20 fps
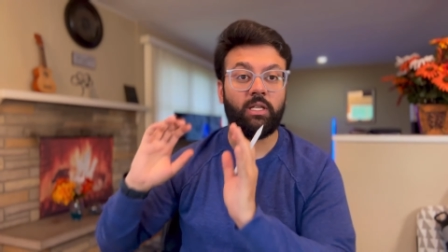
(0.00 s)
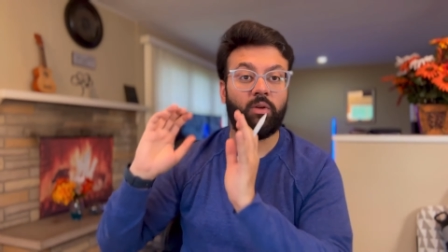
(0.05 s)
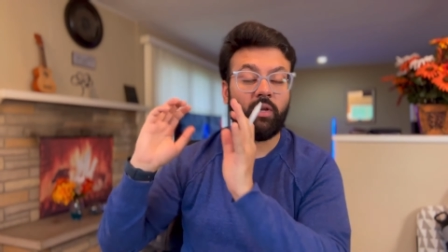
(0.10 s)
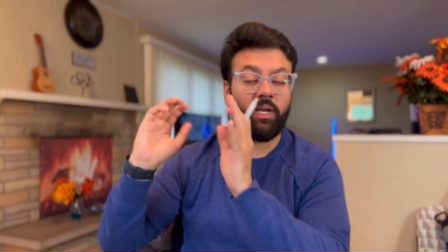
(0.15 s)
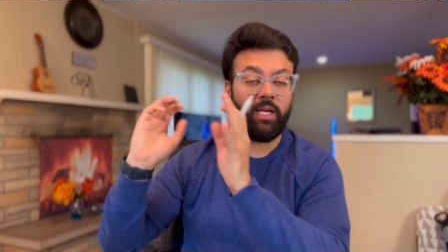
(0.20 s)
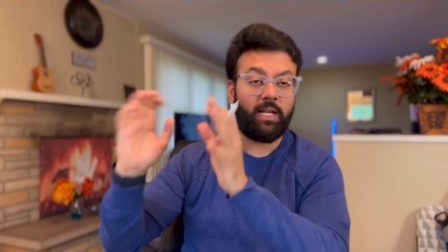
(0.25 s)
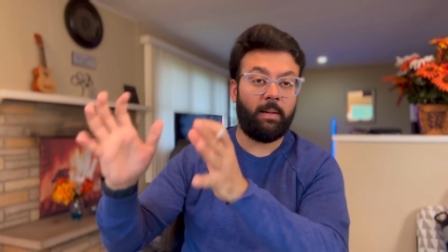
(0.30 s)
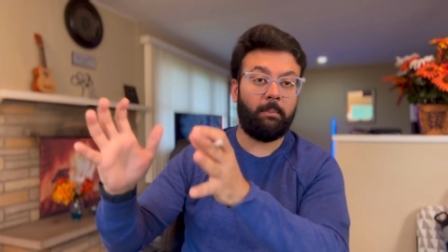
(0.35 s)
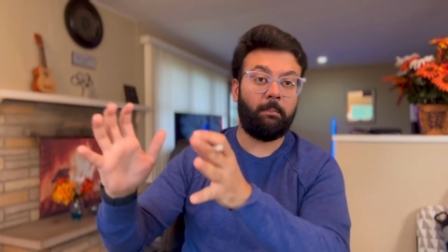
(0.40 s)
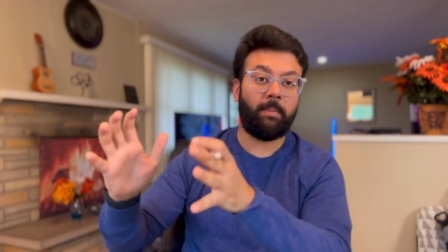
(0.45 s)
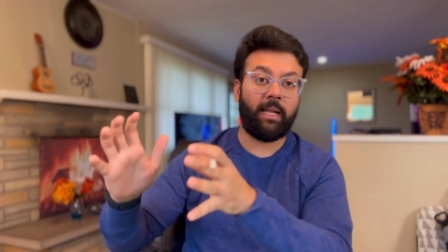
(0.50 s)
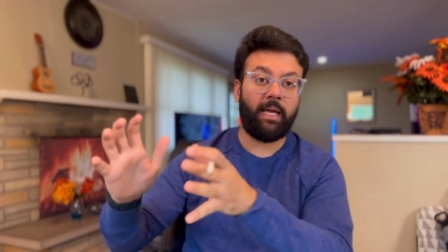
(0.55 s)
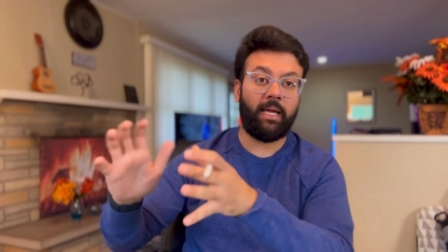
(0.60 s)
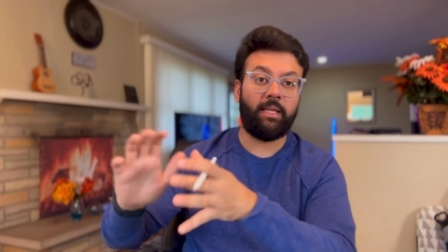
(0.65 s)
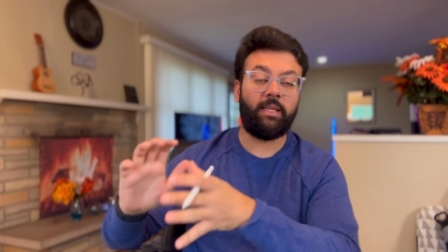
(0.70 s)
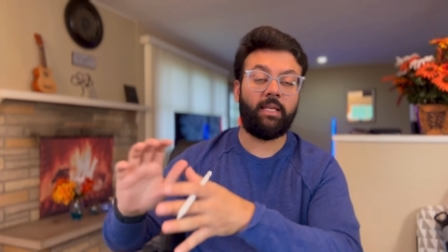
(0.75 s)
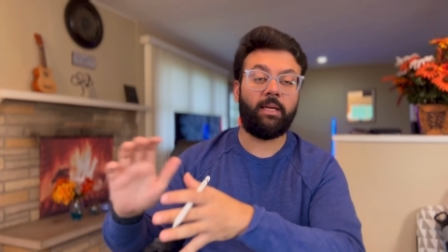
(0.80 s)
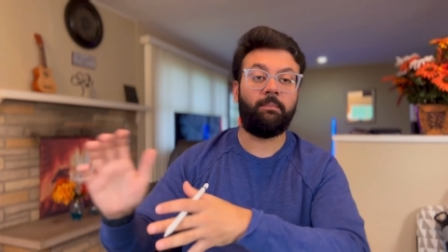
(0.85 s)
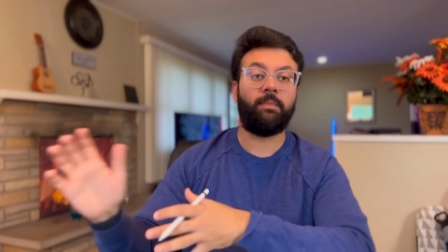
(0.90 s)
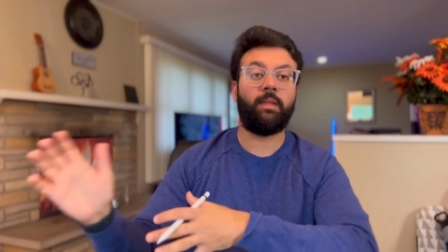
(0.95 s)
You can apply
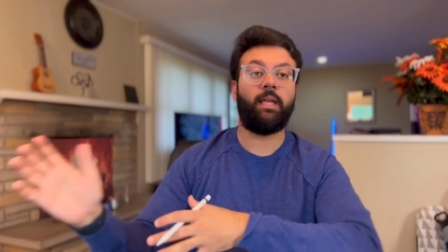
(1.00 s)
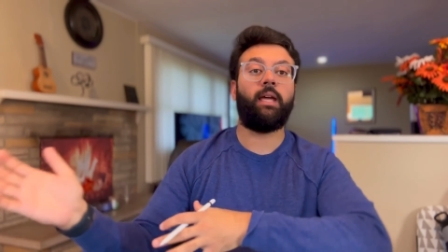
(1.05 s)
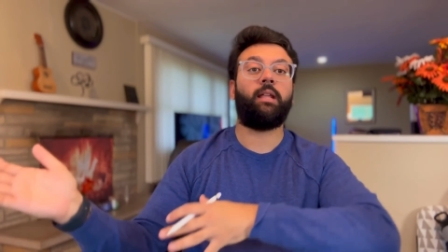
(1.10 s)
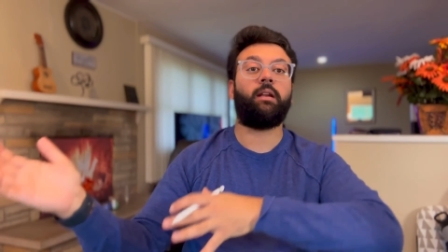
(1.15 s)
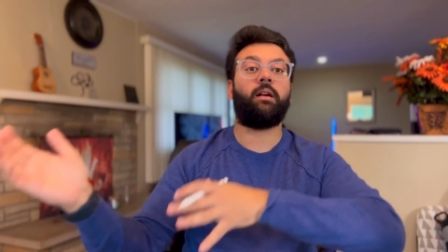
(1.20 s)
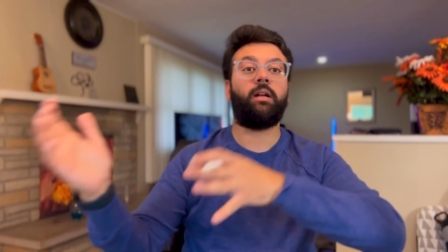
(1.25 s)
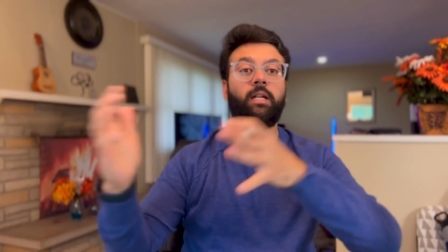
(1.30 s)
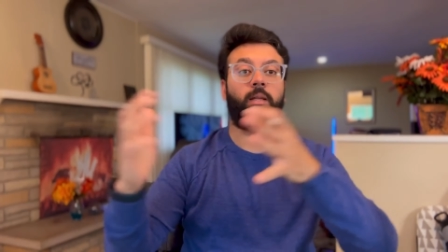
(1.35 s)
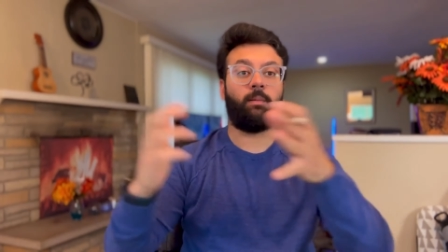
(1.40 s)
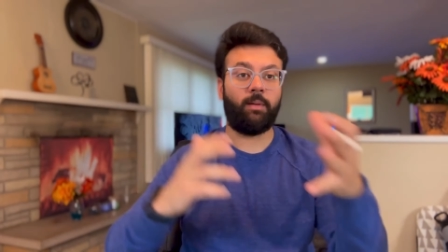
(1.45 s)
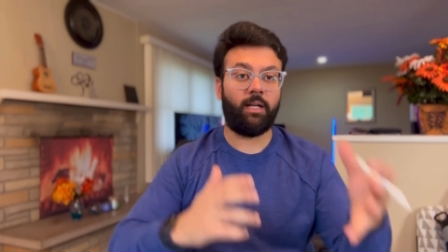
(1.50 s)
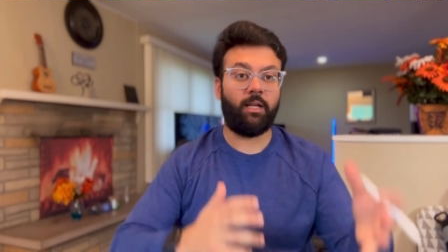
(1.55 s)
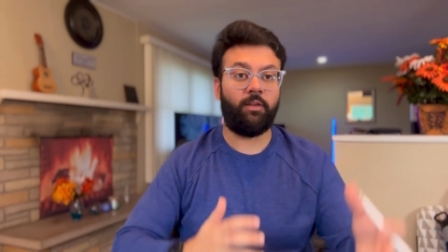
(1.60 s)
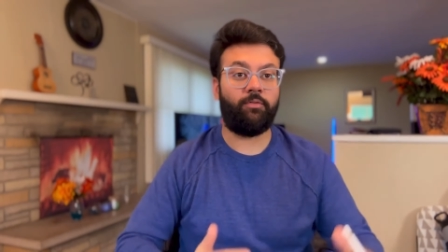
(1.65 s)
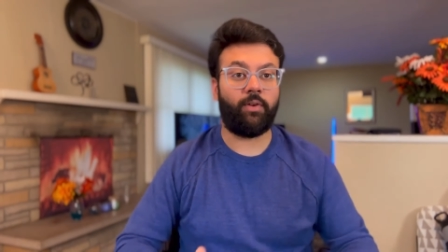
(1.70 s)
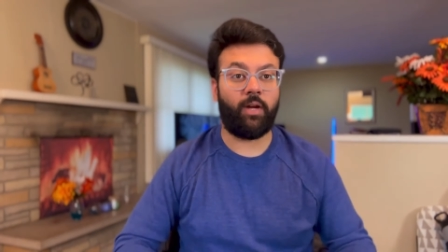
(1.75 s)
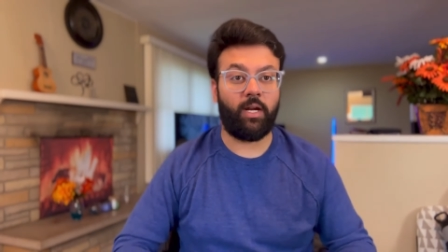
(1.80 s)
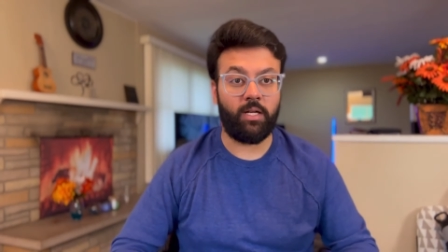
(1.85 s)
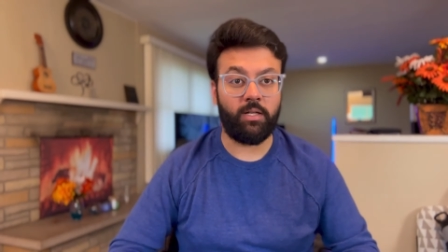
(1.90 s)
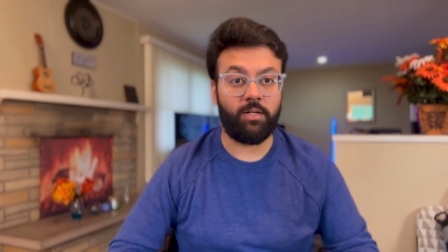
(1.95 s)
them and ultimately
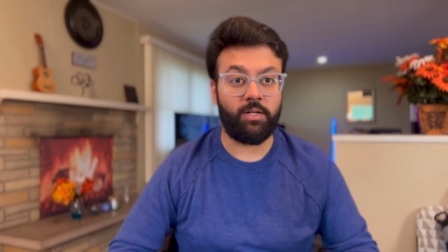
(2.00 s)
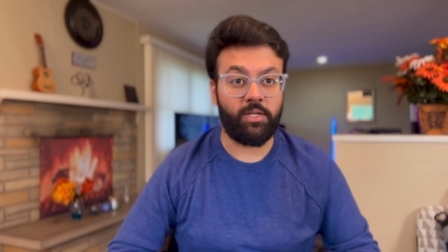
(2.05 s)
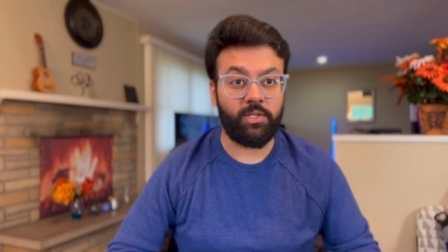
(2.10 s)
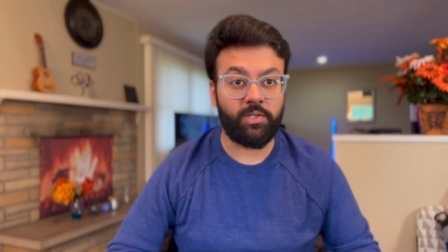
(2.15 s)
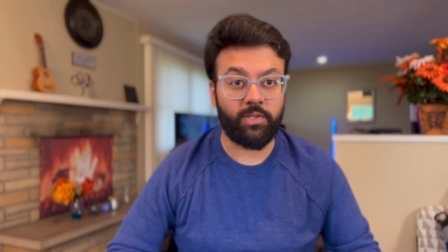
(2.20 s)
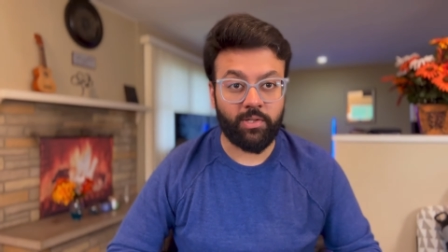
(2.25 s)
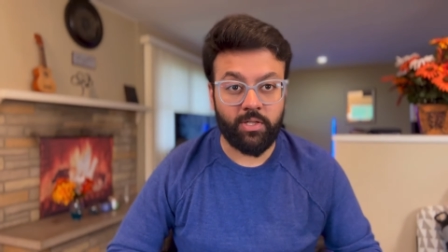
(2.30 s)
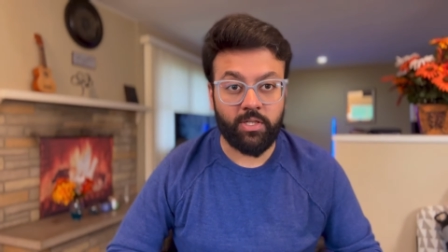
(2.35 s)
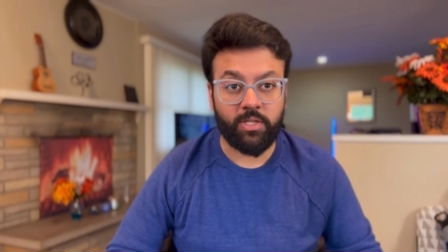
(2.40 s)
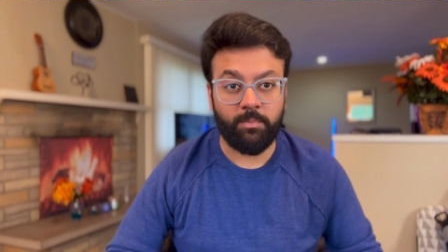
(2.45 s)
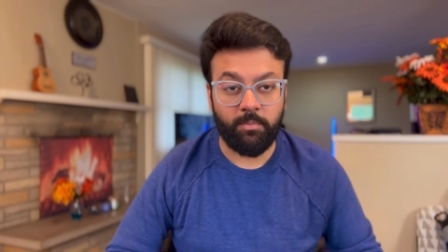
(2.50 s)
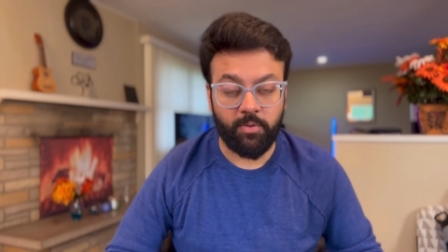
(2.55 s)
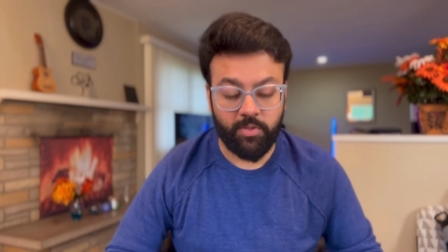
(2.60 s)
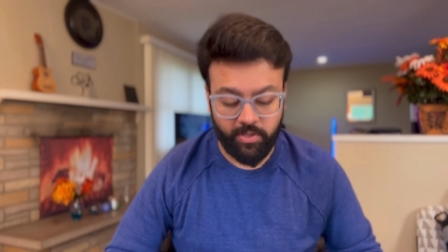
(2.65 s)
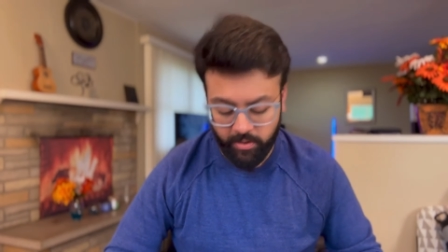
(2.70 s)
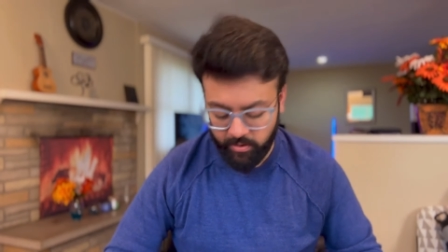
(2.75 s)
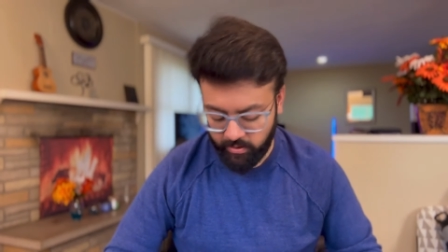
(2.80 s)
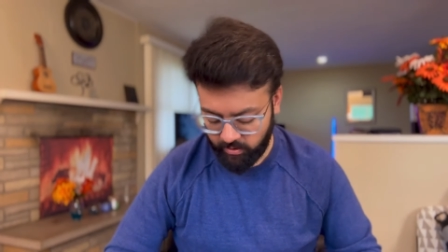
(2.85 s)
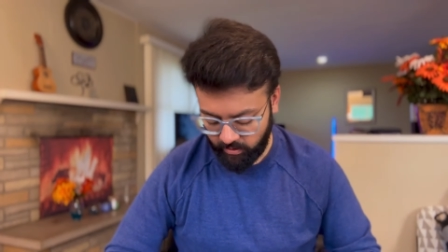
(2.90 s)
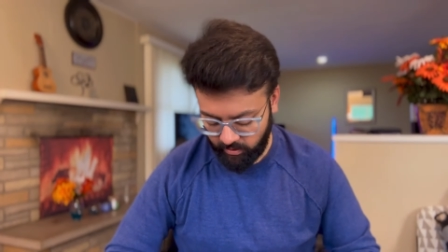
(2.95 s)
find a research
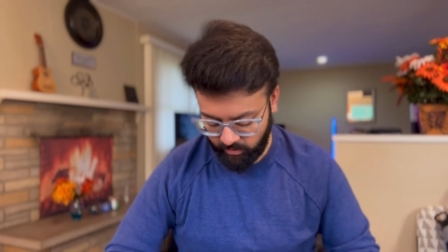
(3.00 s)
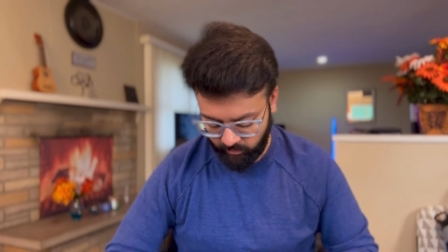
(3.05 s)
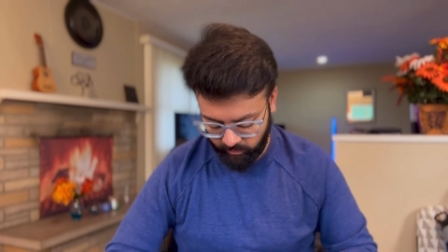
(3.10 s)
position.